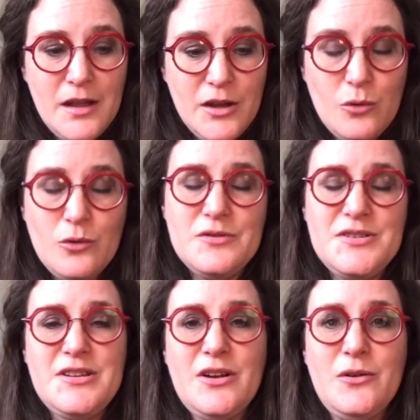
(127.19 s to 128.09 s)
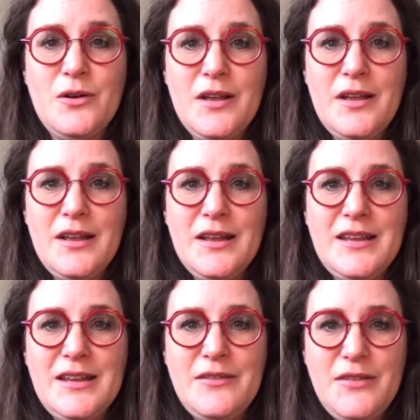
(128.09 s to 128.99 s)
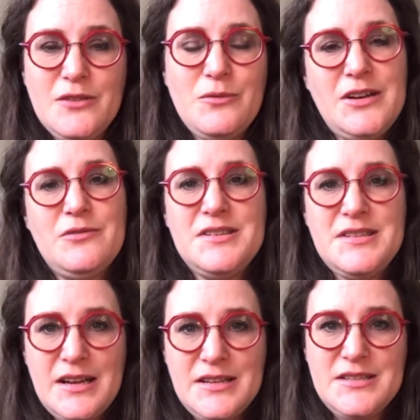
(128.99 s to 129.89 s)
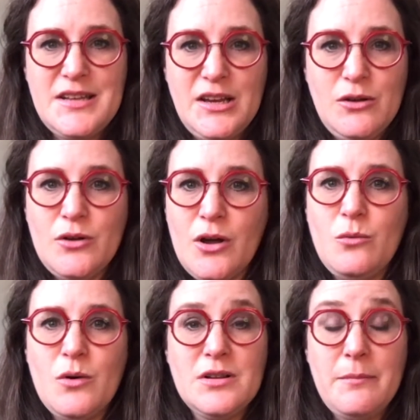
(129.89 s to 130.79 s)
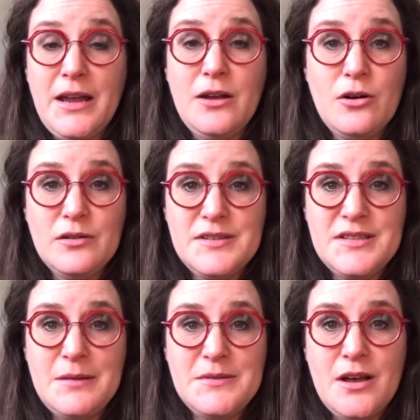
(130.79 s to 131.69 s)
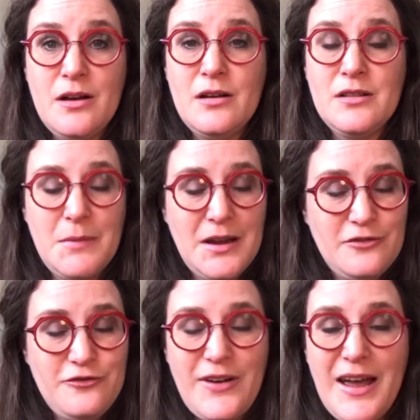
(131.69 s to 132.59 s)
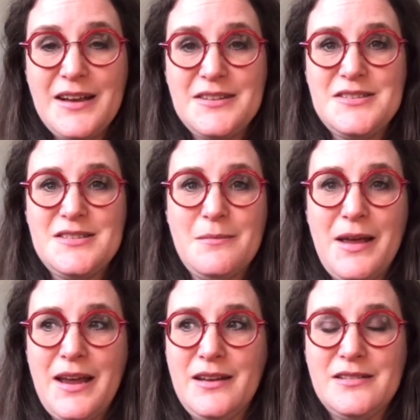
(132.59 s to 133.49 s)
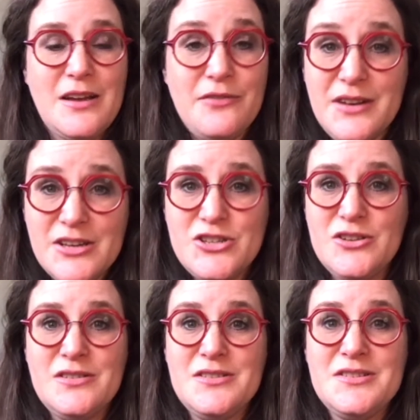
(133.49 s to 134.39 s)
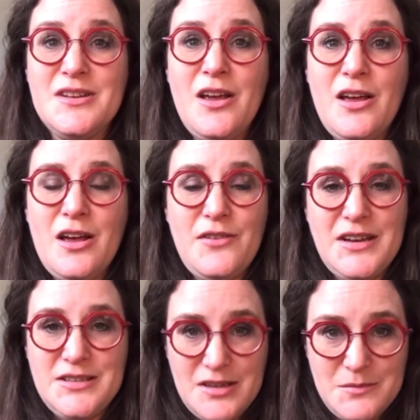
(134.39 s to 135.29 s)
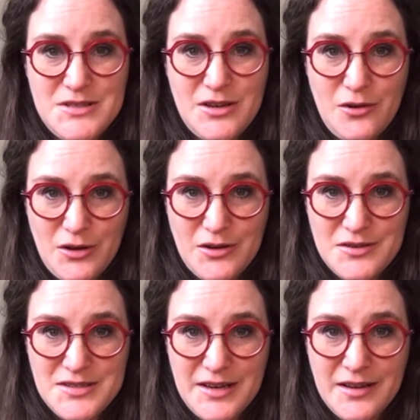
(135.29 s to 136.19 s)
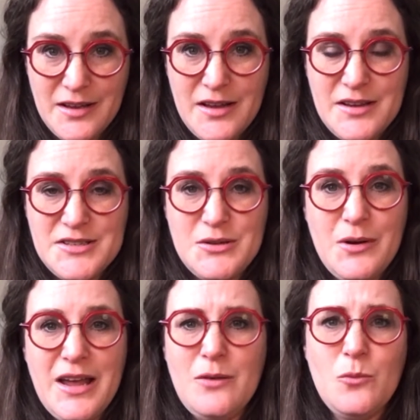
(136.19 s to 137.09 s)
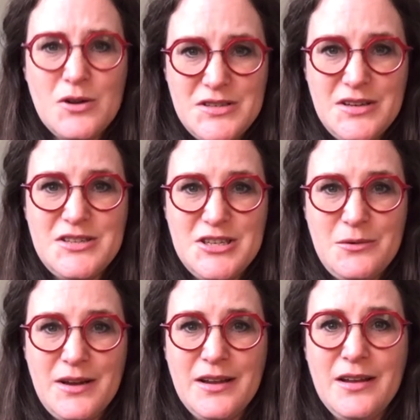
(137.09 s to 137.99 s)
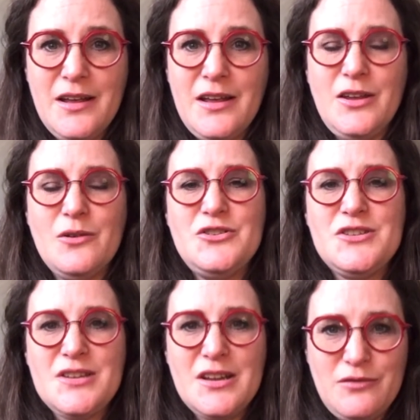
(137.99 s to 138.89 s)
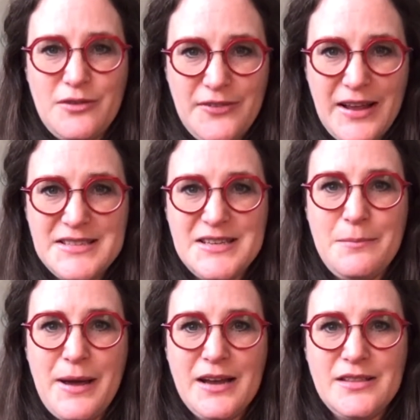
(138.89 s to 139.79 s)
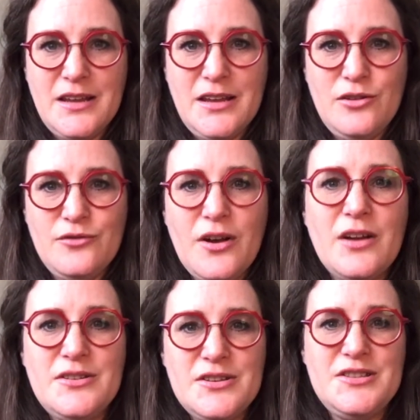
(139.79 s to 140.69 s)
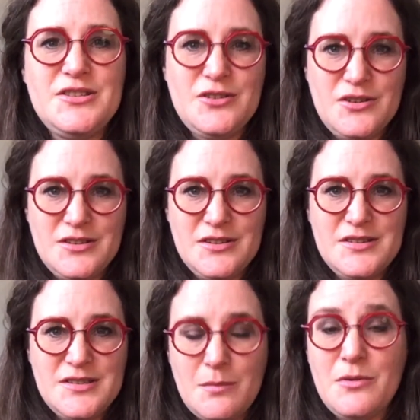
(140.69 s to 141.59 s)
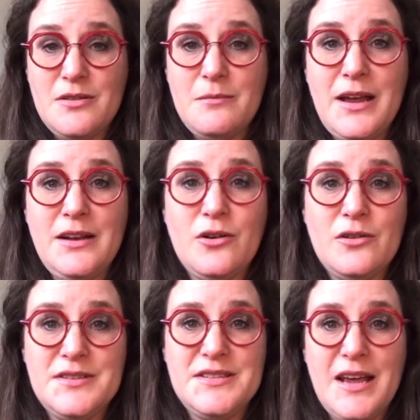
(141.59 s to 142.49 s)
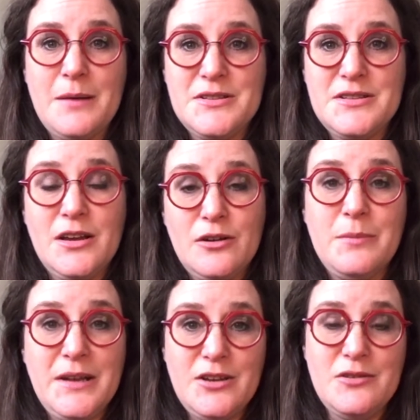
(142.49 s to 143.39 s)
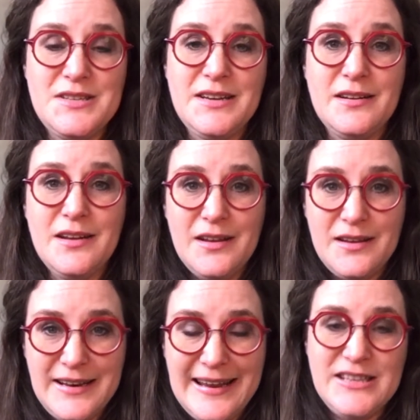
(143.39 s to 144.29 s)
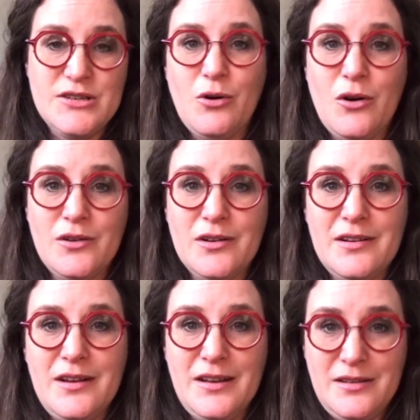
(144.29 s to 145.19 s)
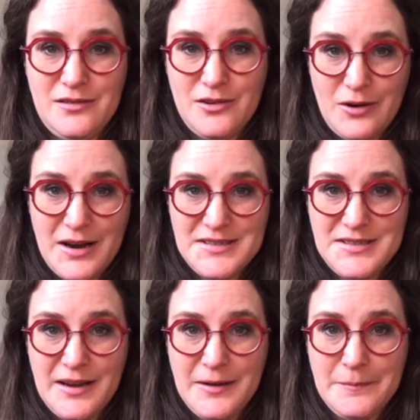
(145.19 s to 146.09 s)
You're also giving the reader a sense that you know what the main concepts are, the main facts, the main definitions of any terms that you're using. So again, what are you doing? You're just kind of reflecting back that you've understood some of the main concepts that you'll be using later on in your essay.